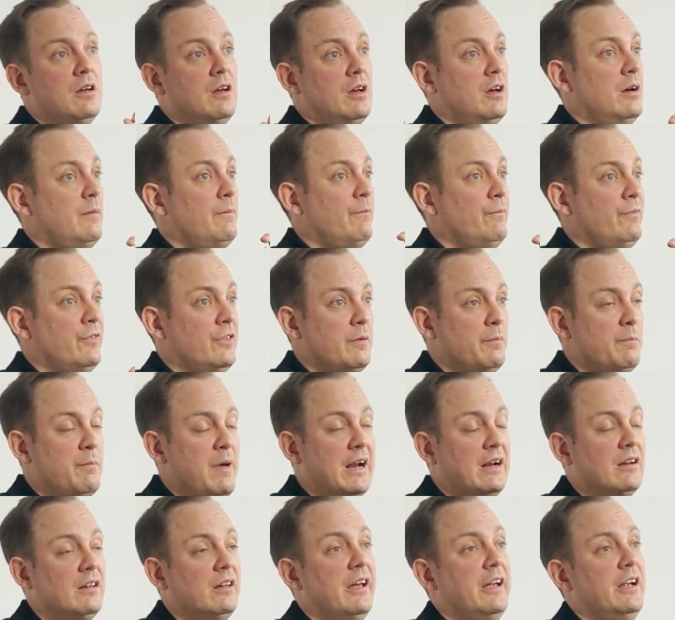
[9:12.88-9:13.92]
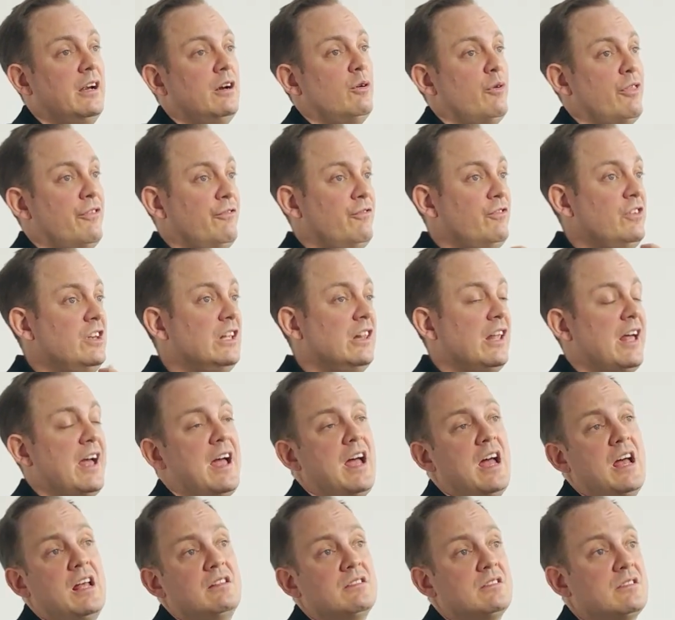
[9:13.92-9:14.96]
um, the MAC layer with
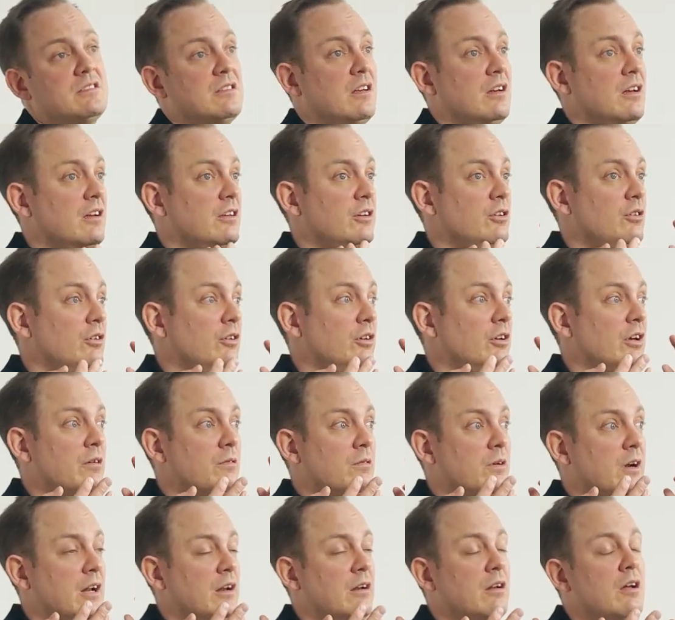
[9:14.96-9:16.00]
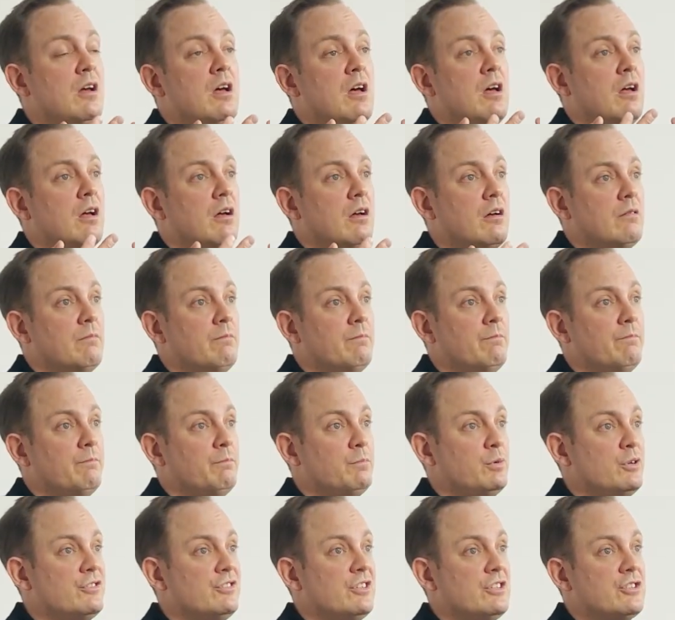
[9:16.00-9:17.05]
VLANs uh, you, you, run um,
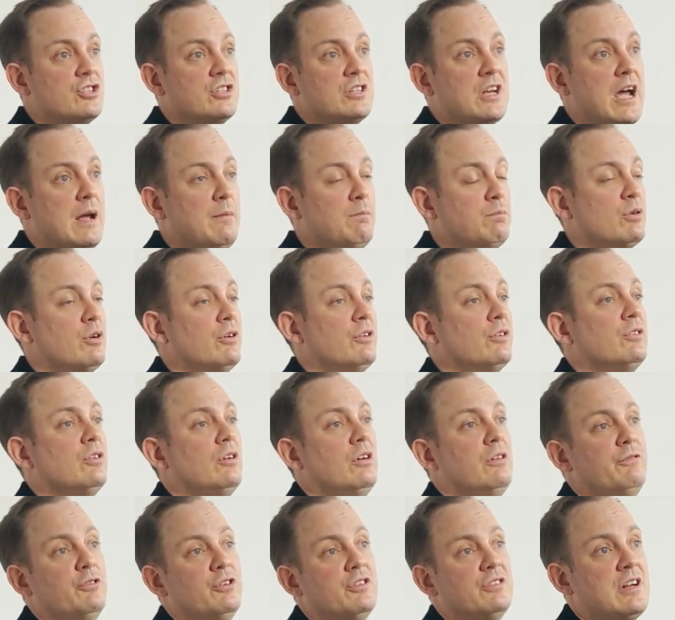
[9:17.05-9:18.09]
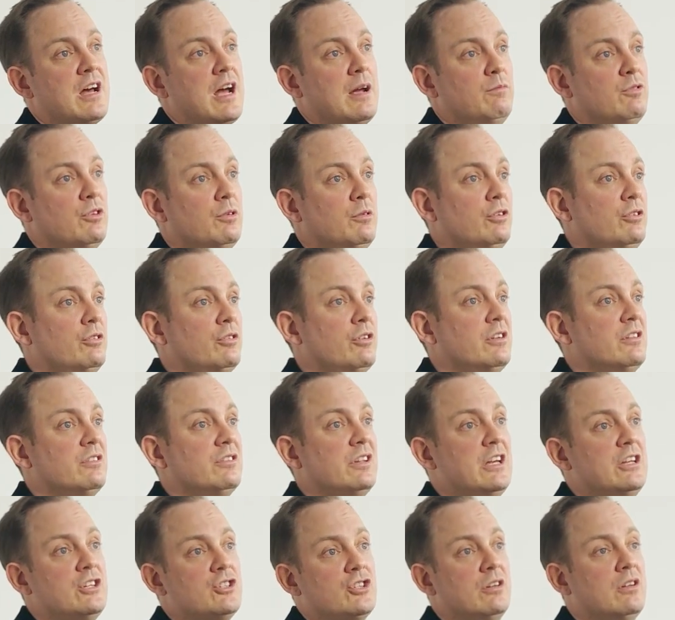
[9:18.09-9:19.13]
precision time protocol for time
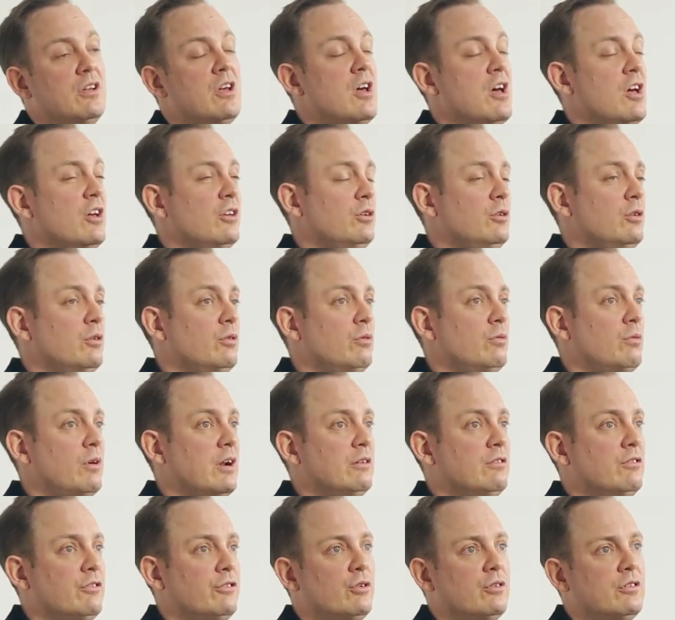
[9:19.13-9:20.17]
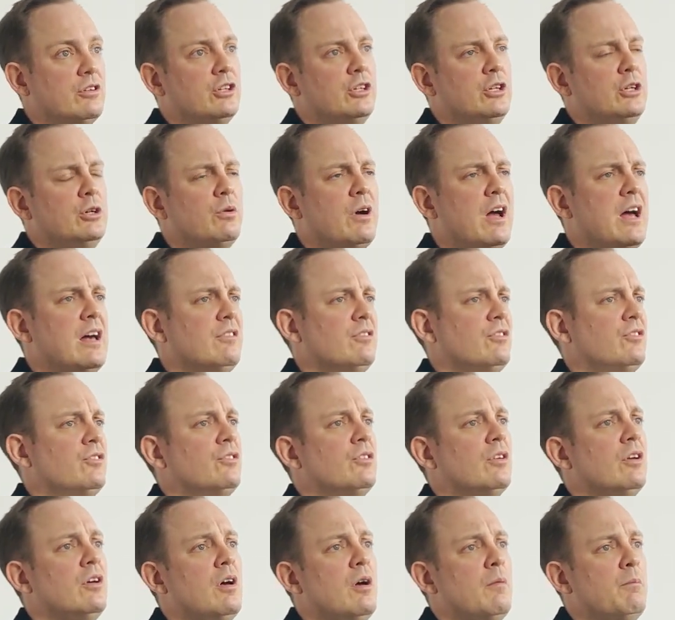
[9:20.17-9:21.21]
synchronization you run certain
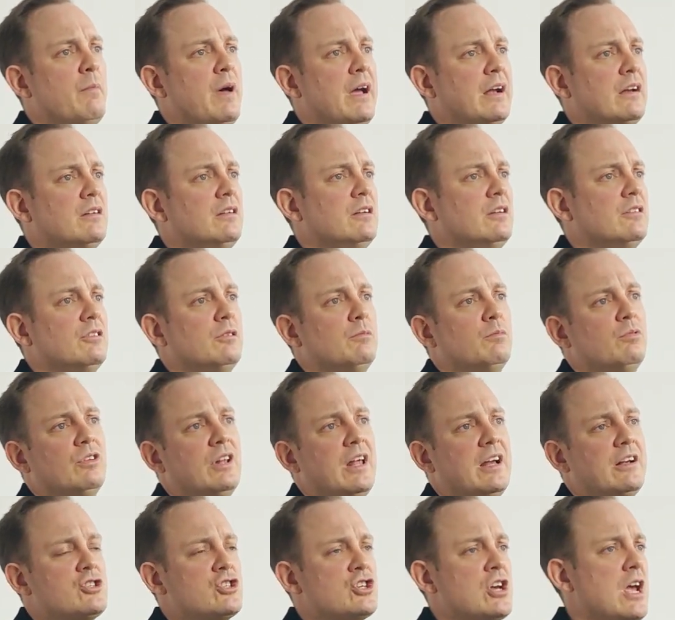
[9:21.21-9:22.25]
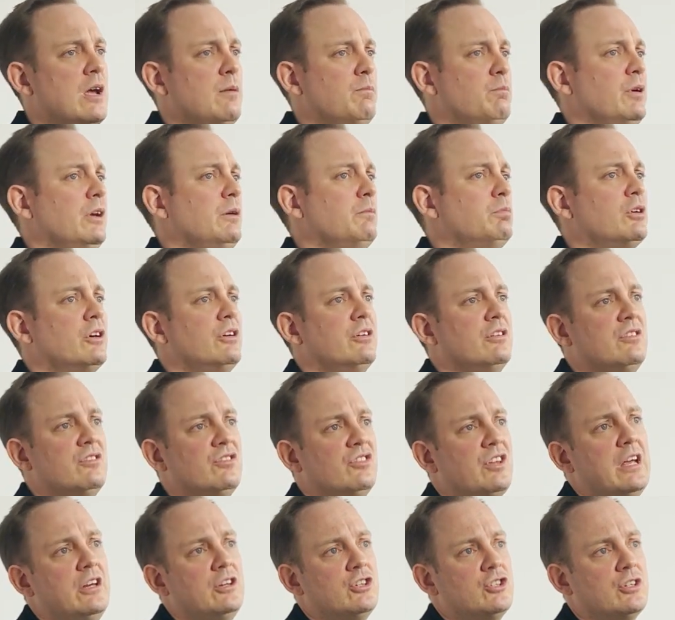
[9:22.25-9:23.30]
QoS mechanisms like shaping,
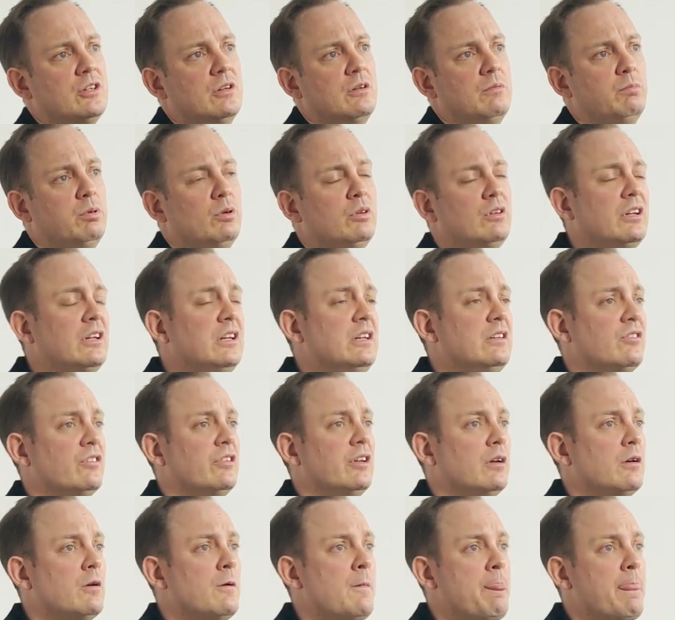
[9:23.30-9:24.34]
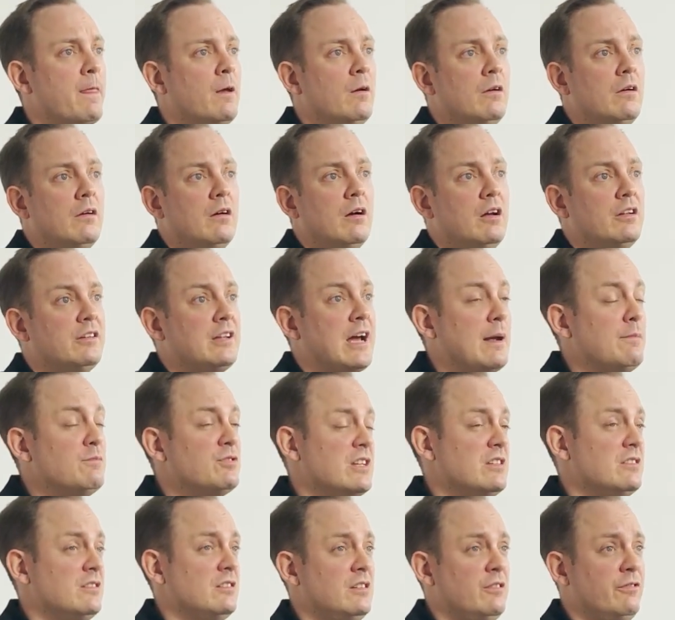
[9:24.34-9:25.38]
prioritization, policing,
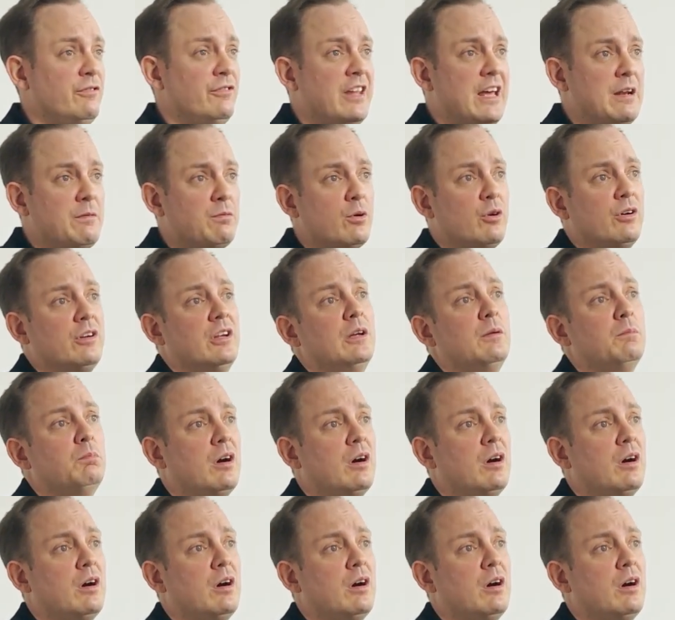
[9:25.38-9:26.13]
time-sensitive networking